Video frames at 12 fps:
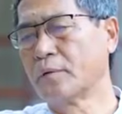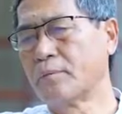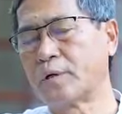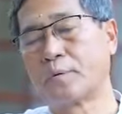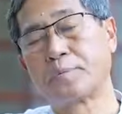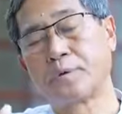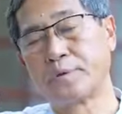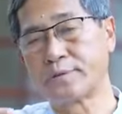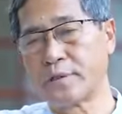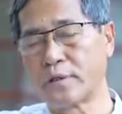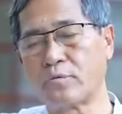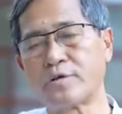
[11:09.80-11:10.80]
But of course,
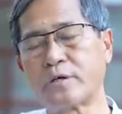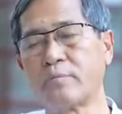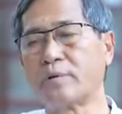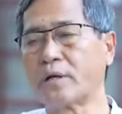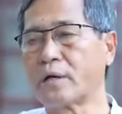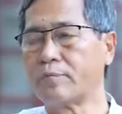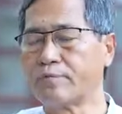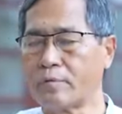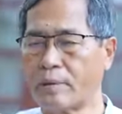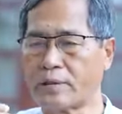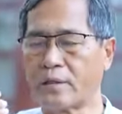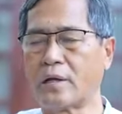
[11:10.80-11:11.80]
then question may come
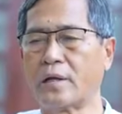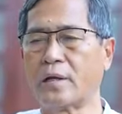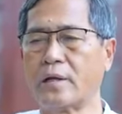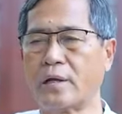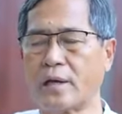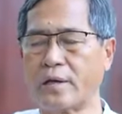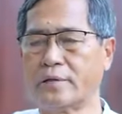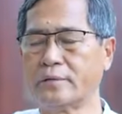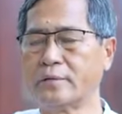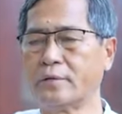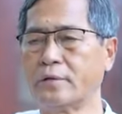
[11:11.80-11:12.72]
from other end,